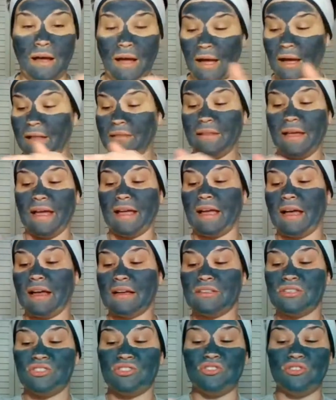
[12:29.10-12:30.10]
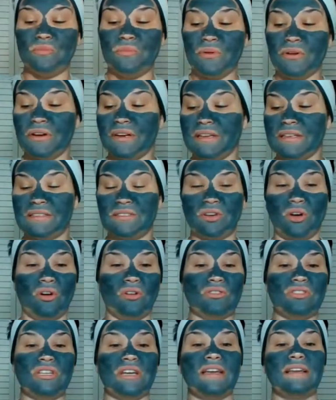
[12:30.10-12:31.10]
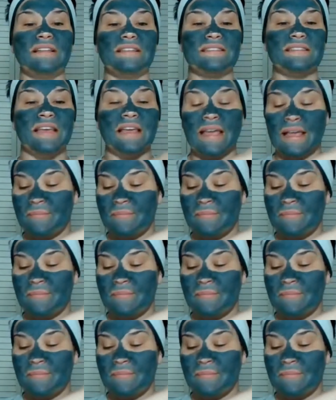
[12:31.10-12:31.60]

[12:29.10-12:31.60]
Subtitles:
I like, super indulgent.